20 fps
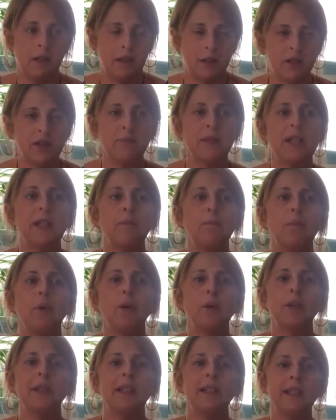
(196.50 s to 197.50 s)
is very
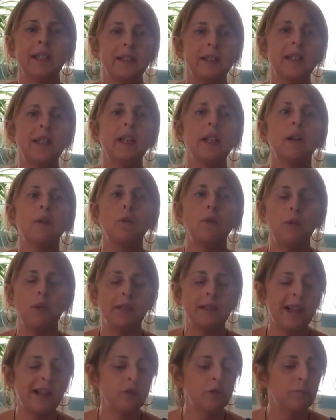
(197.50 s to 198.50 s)
important, I think, we
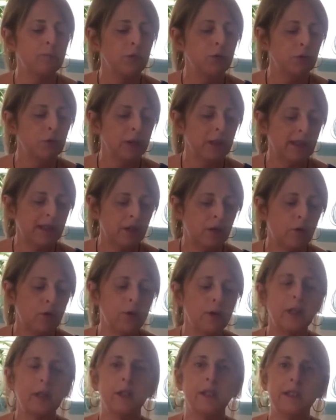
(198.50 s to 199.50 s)
will try to build a
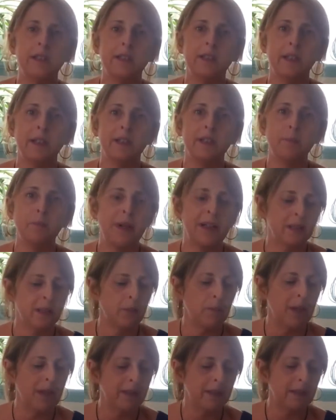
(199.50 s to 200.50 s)
strong
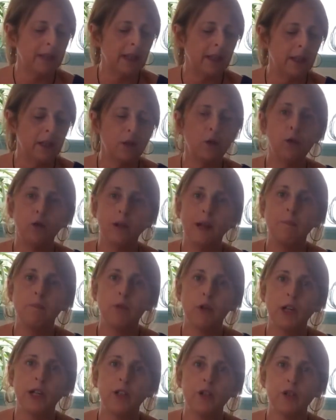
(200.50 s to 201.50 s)
interdepartmental
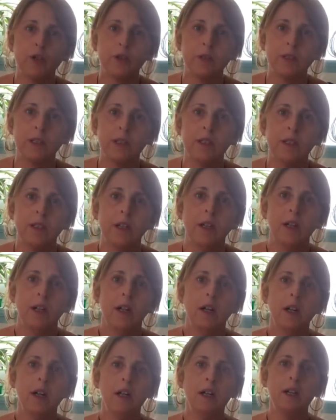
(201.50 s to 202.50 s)
collaboration
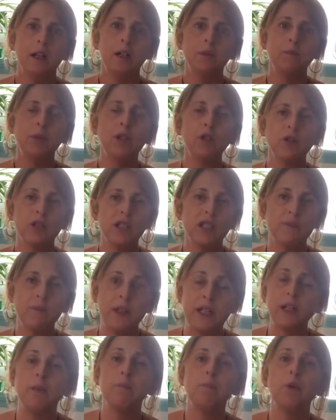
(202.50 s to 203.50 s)
because it's
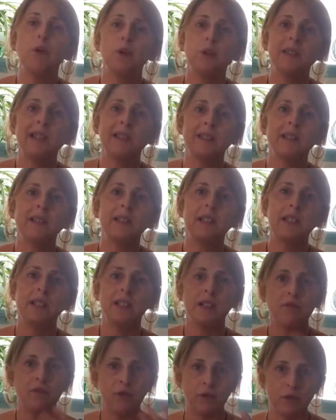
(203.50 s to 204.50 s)
very important
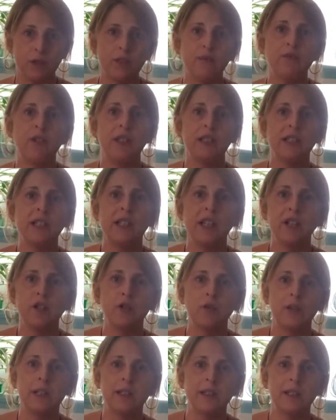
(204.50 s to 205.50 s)
this for
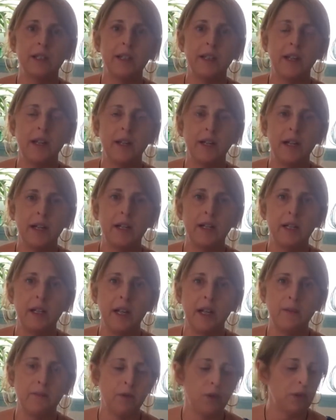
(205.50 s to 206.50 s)
differentiation at the EAL
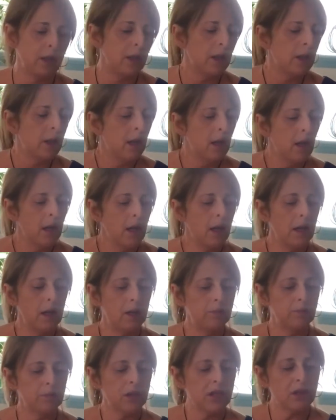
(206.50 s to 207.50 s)

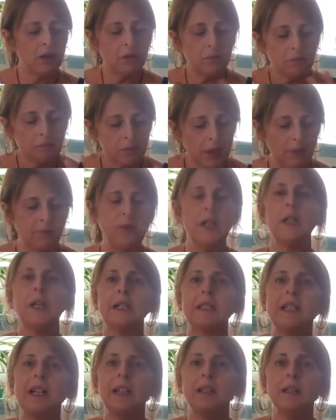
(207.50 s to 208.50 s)
level. So I'm very
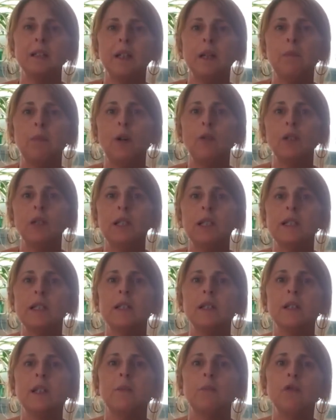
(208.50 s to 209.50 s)
excited about this
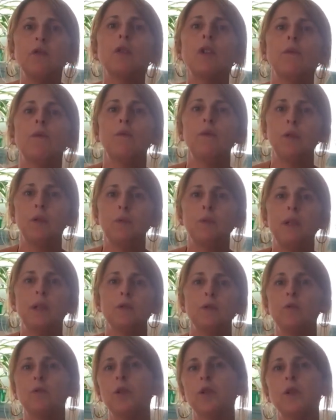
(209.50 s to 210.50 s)
and I'm looking forward
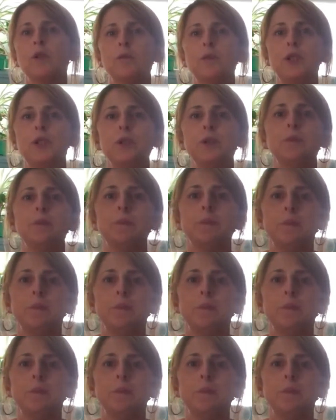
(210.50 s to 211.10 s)
to work with you.